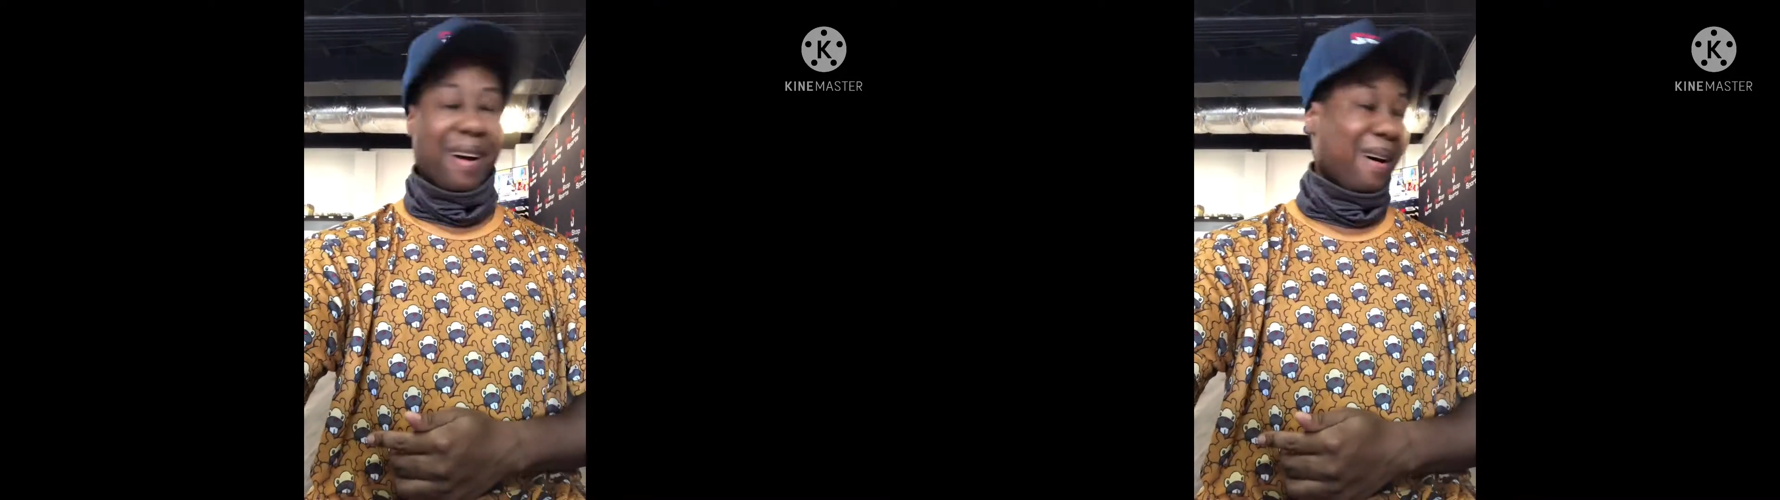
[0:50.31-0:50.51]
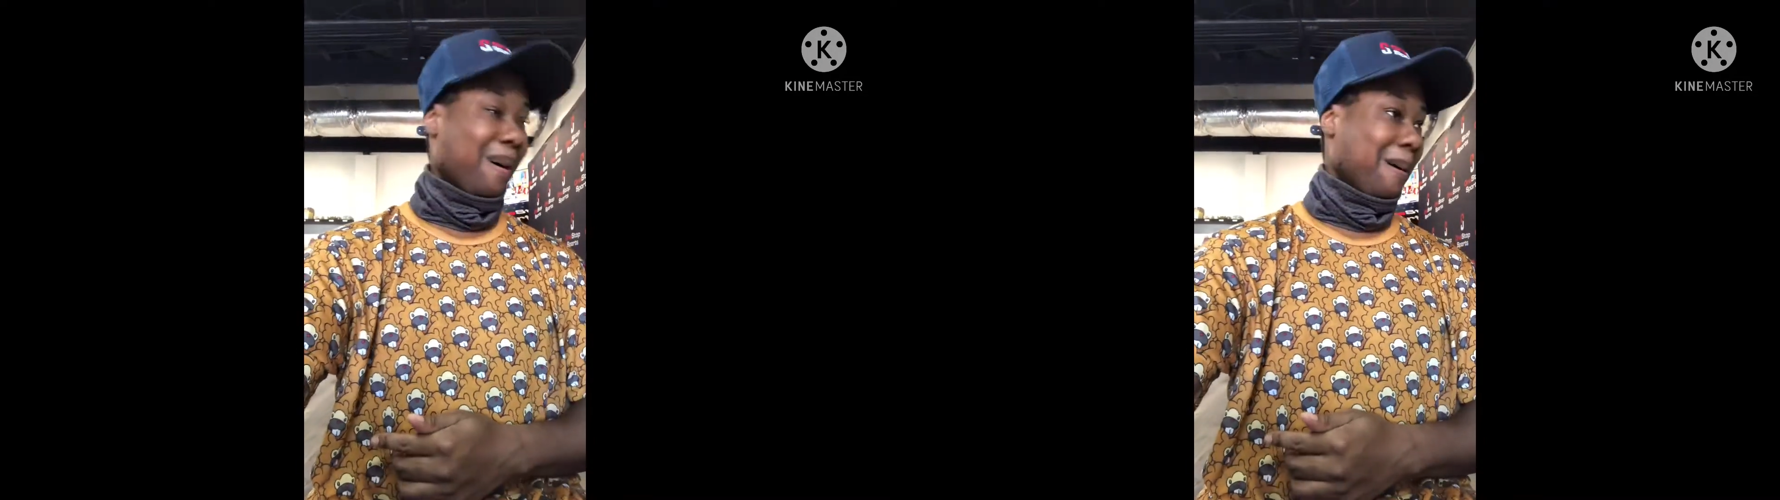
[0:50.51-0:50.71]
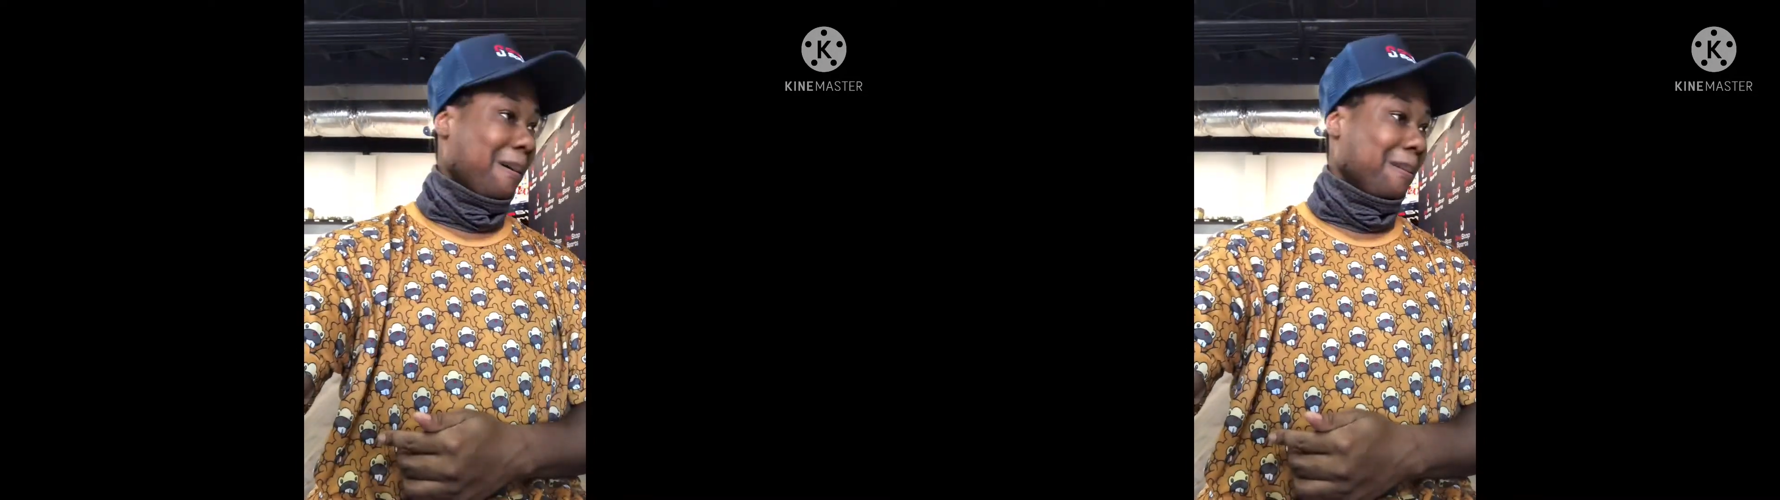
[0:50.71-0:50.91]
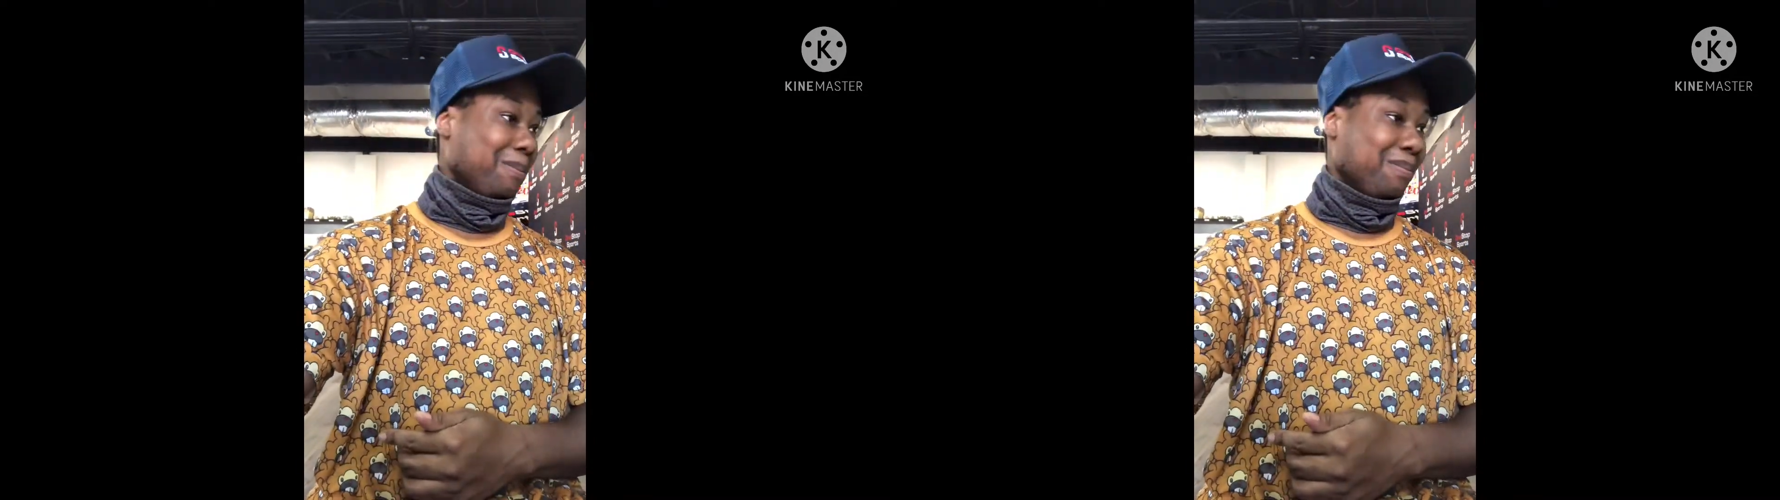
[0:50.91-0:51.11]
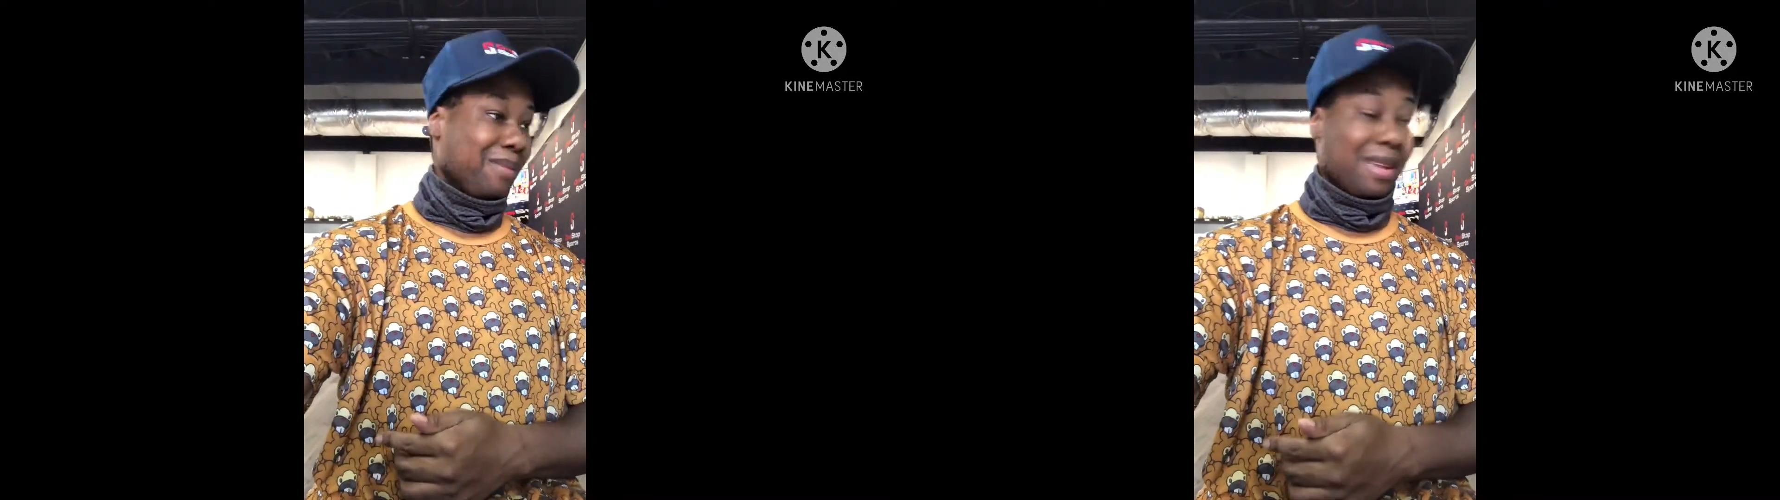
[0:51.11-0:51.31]

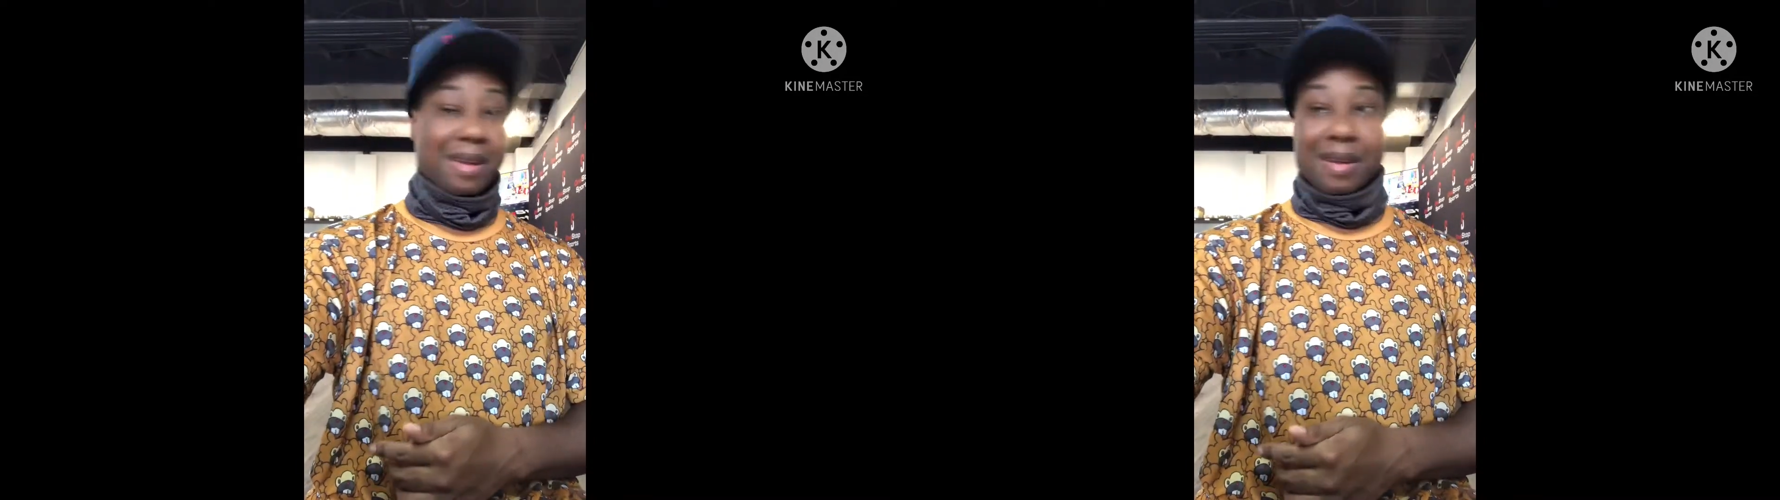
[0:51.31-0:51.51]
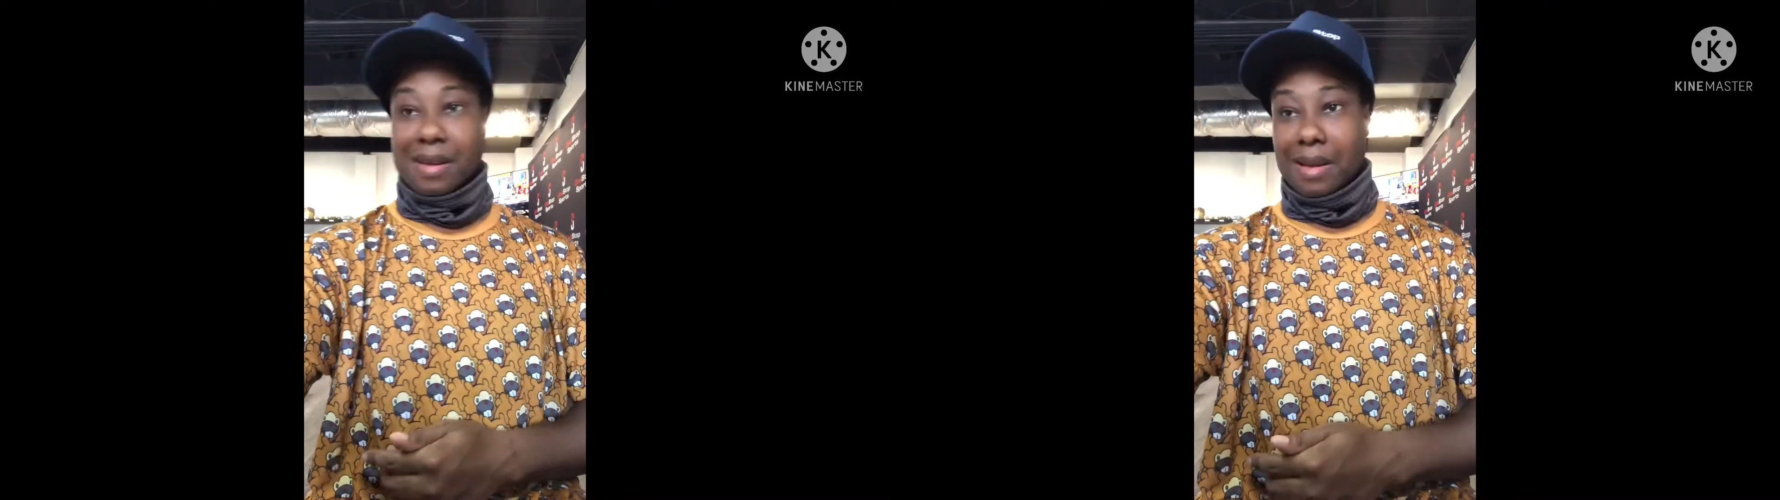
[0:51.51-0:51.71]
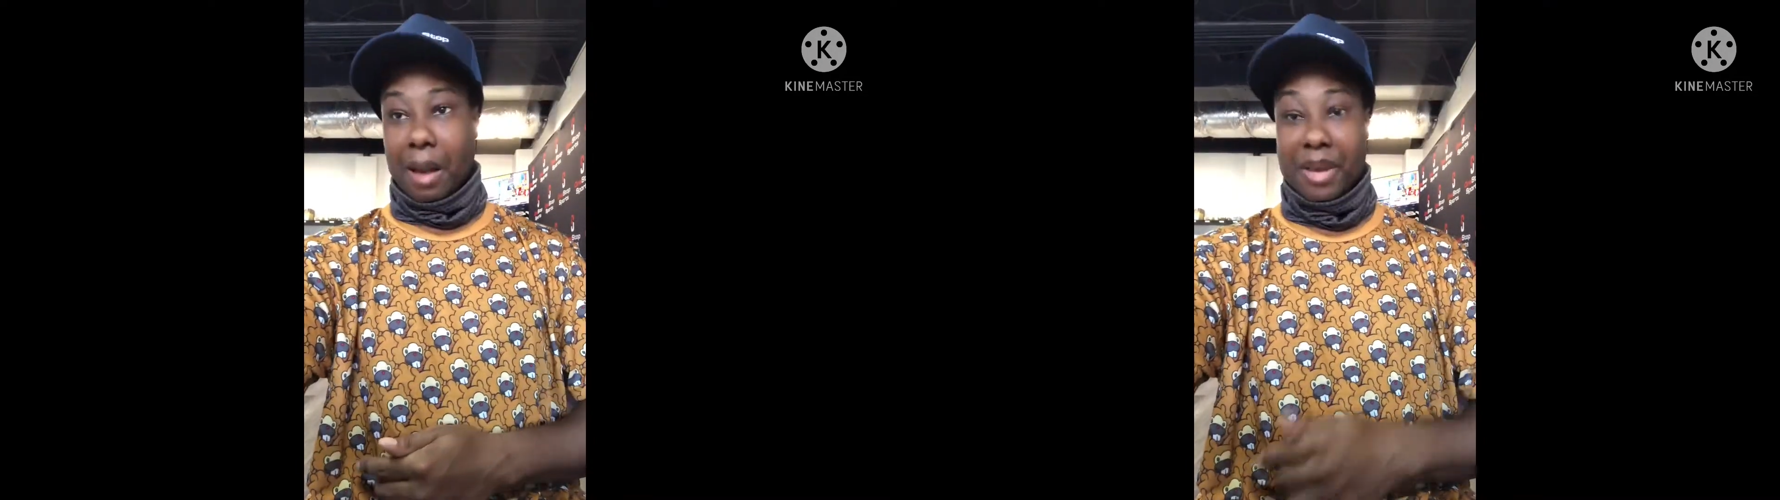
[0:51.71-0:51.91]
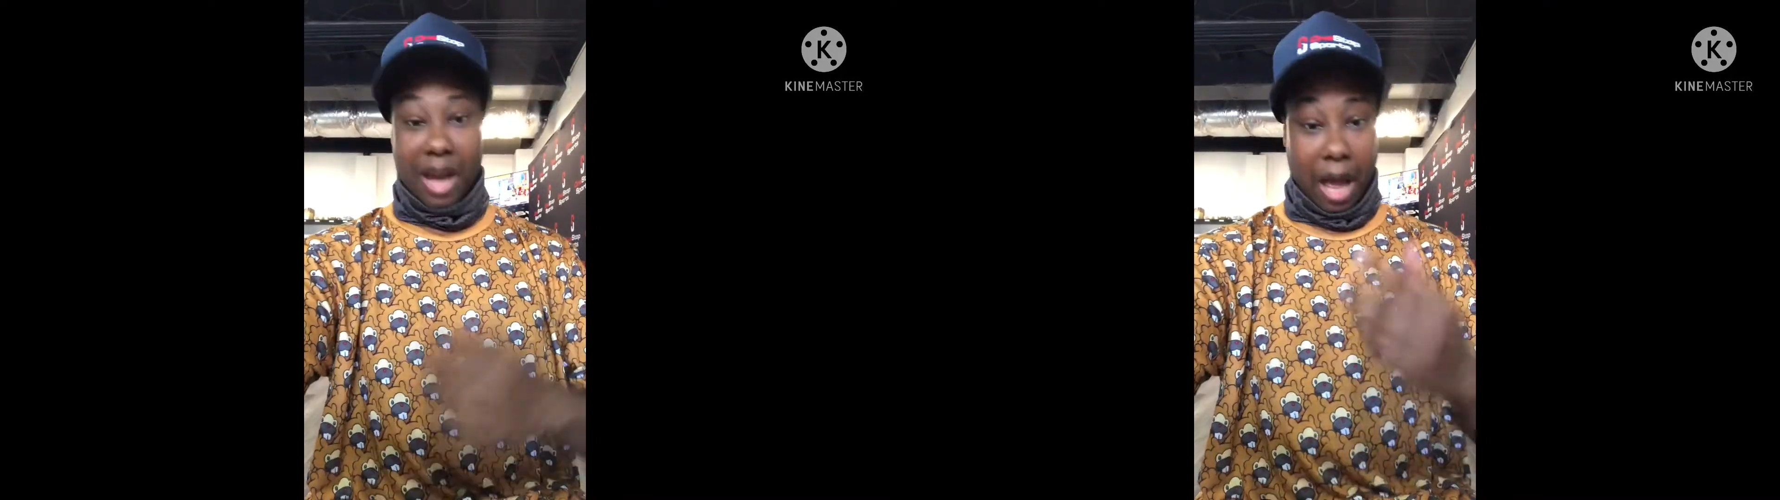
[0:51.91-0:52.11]
Um, I mean,